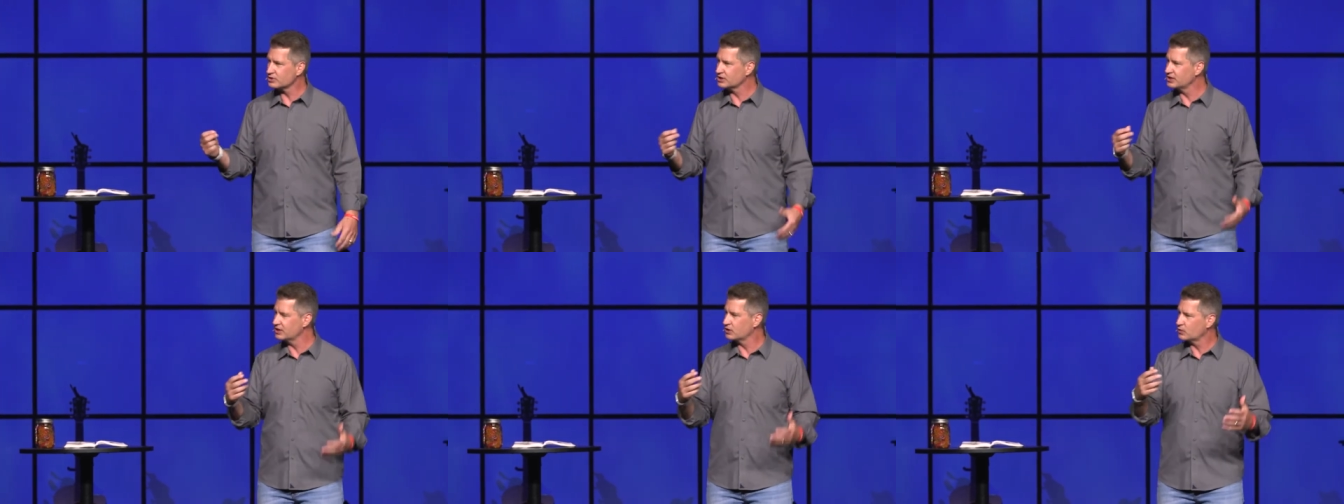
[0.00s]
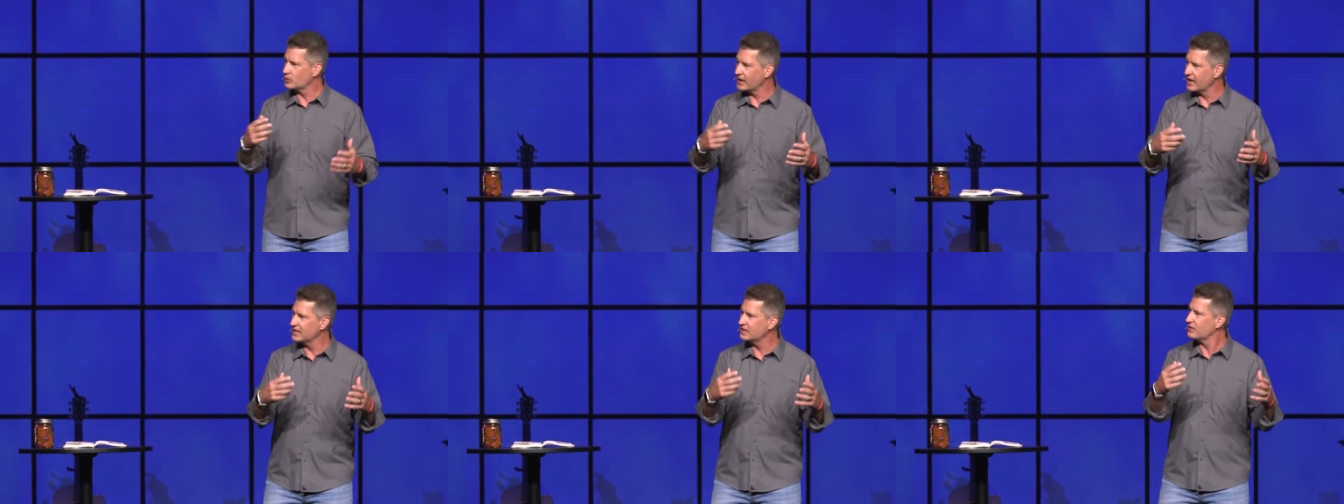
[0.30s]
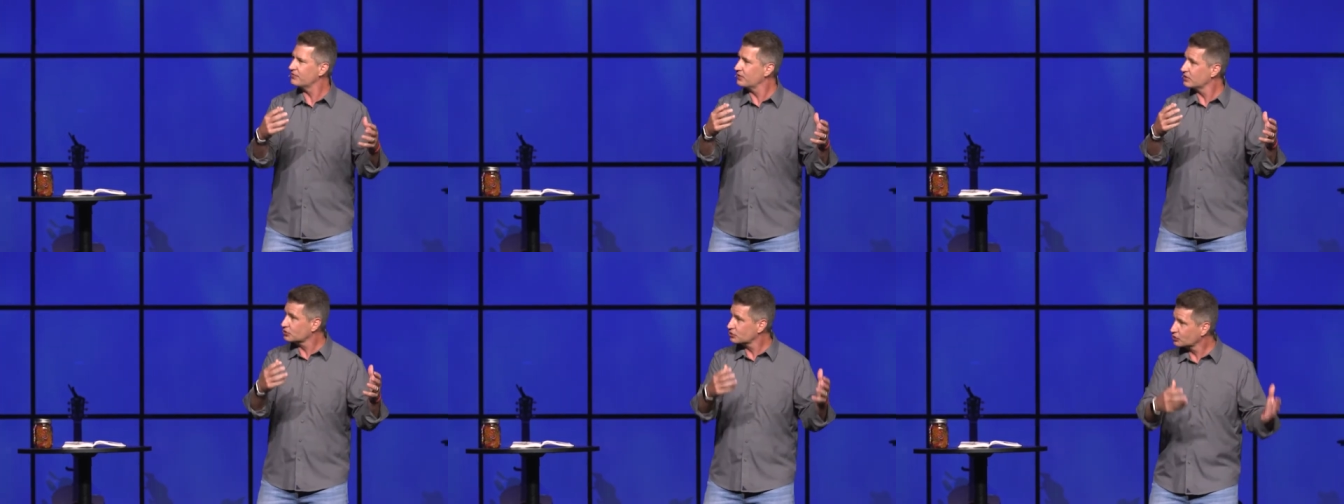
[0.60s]
He
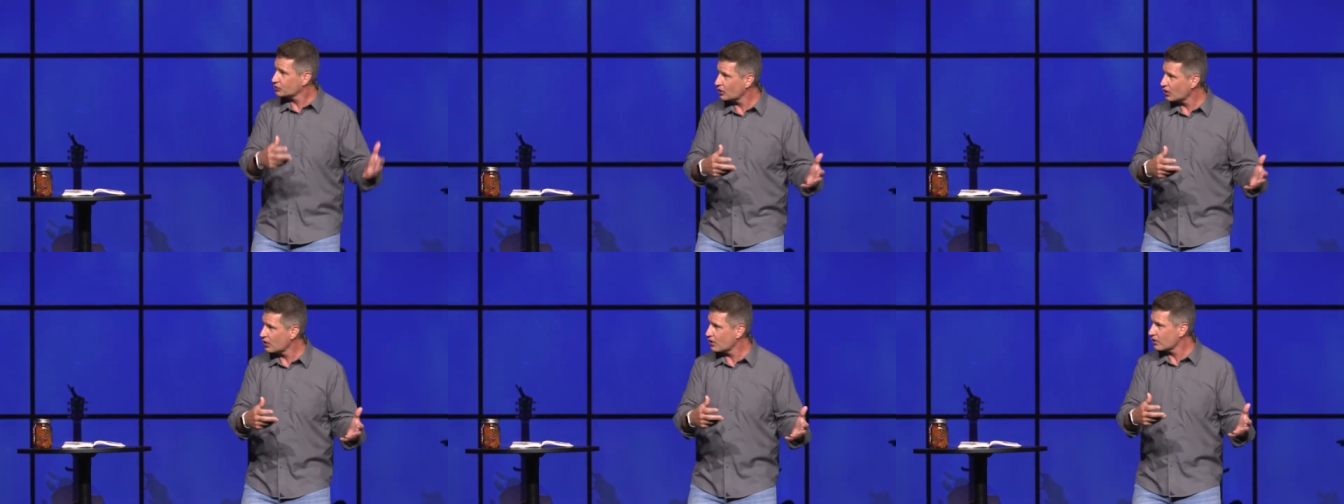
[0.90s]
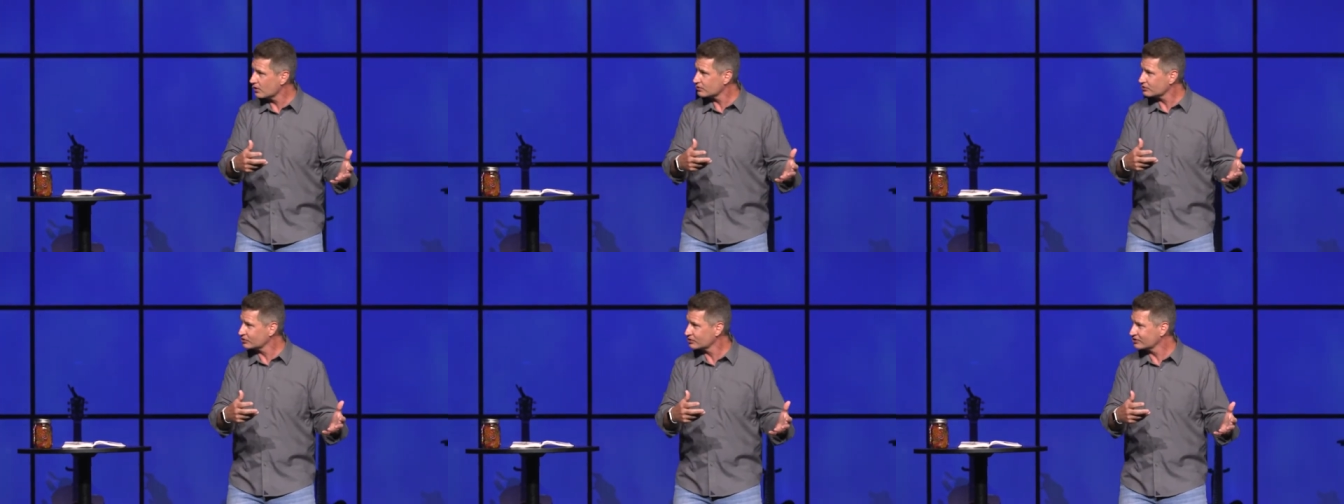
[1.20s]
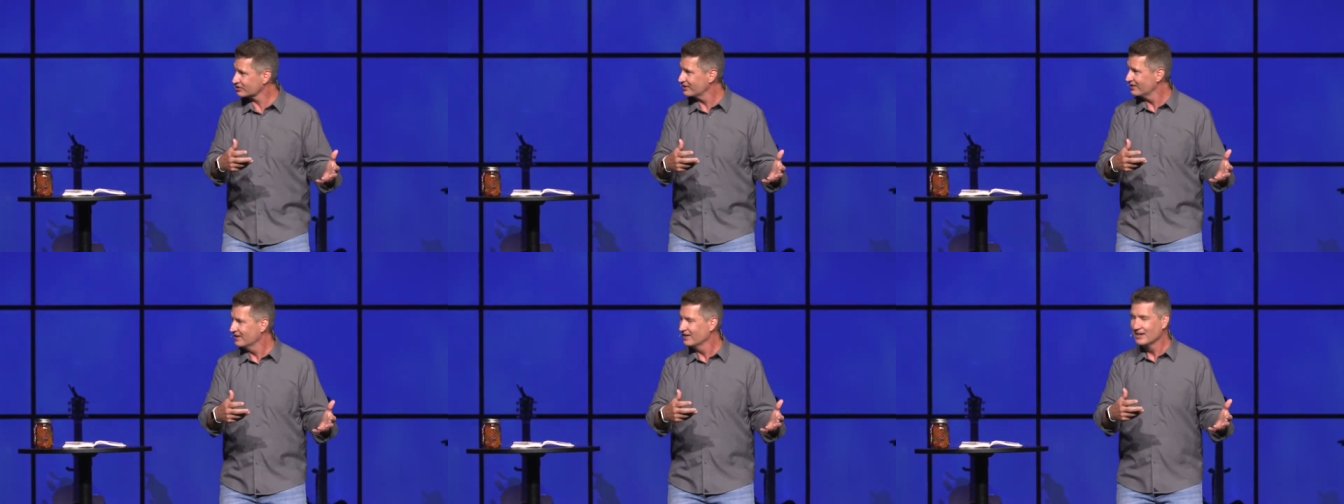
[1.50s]
created the
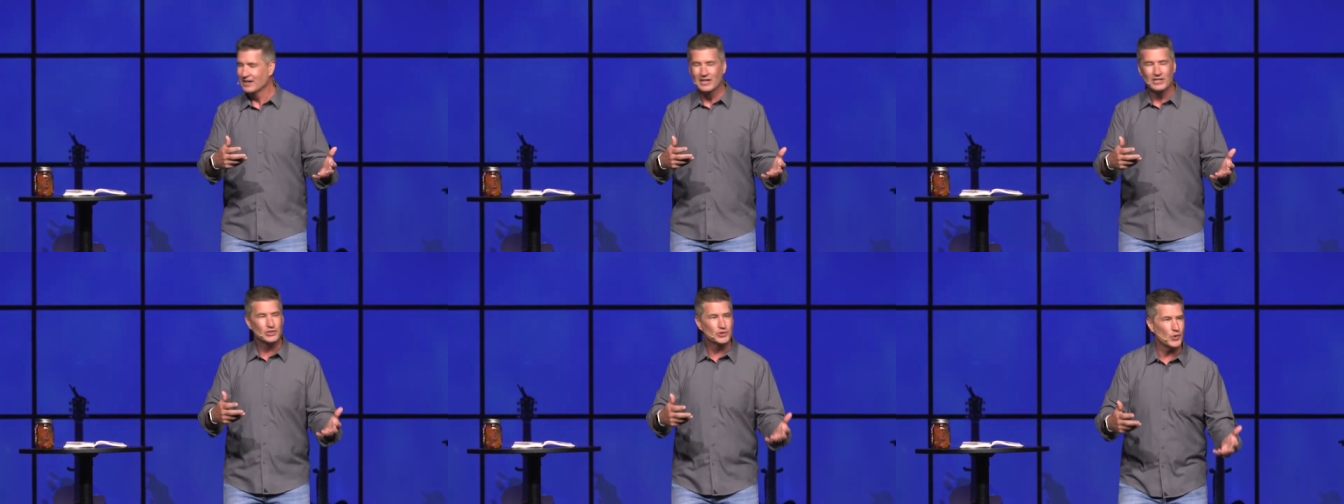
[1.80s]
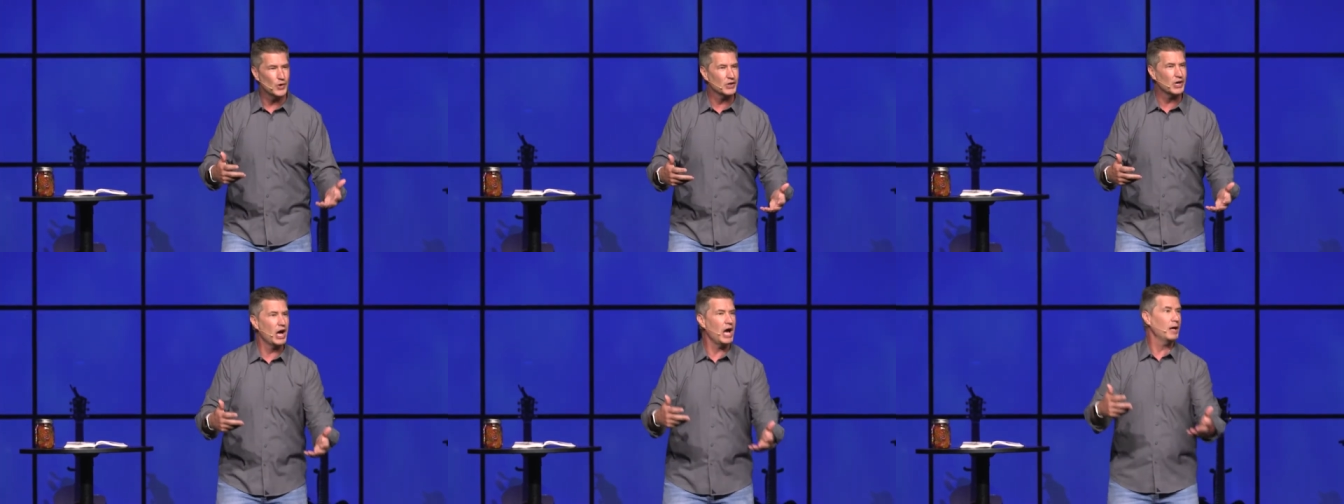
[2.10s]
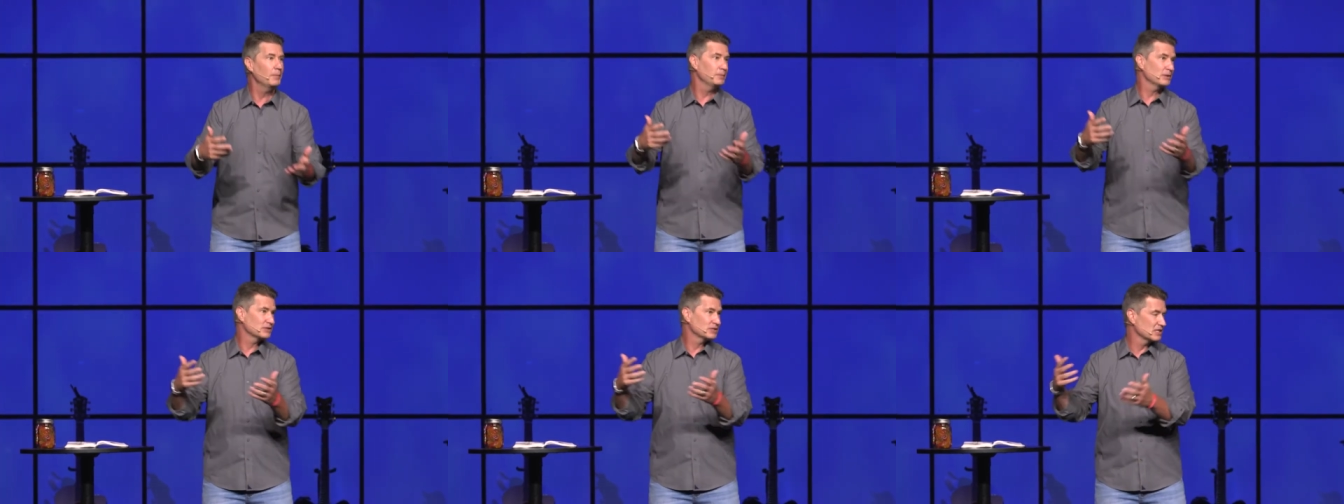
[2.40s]
church to
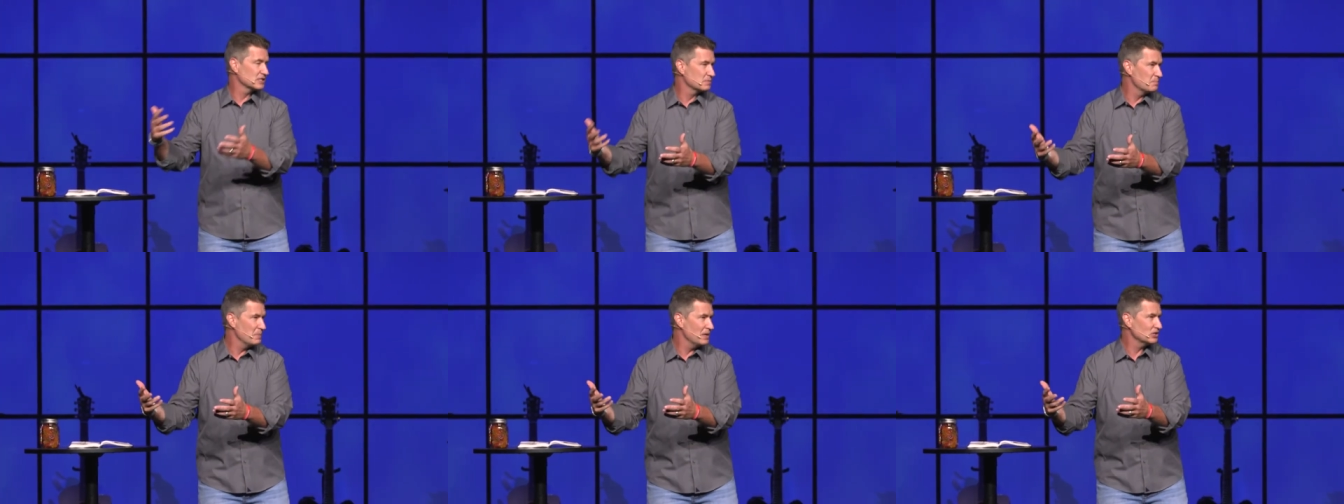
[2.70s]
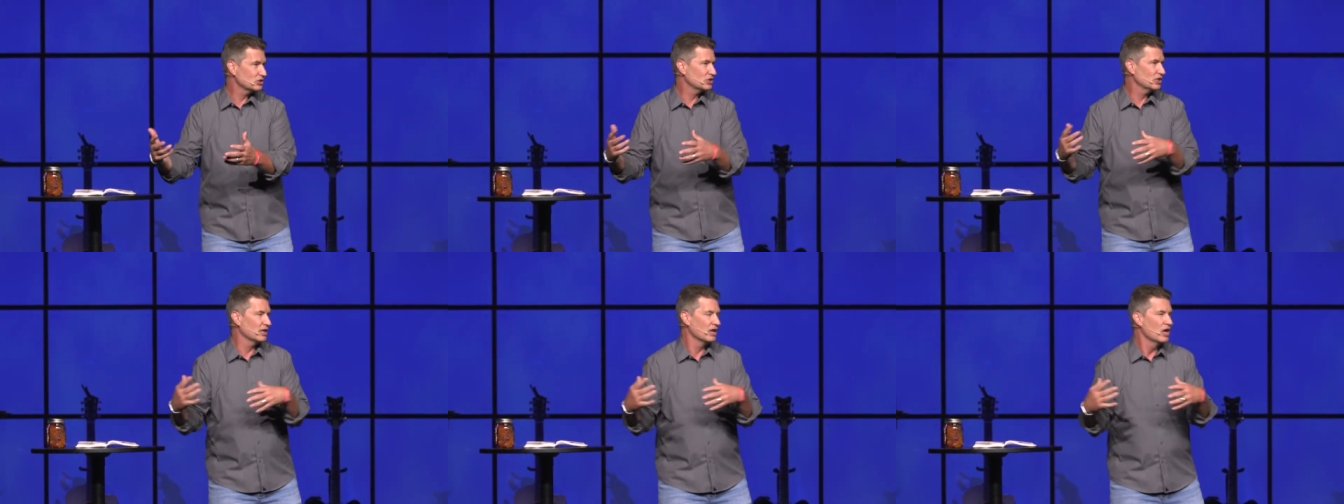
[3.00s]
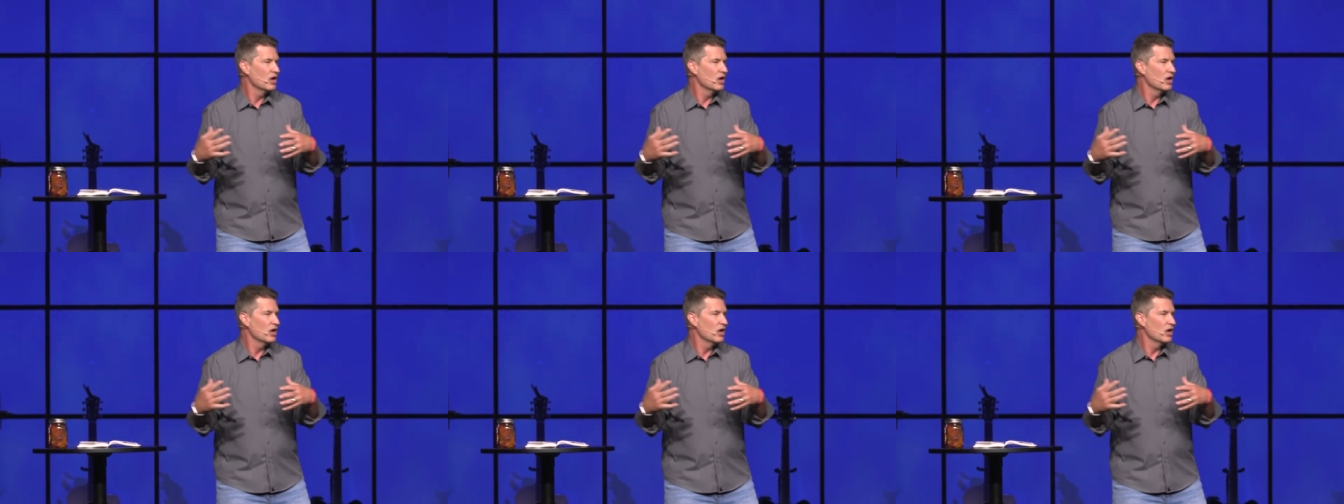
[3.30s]
accomplish his mission.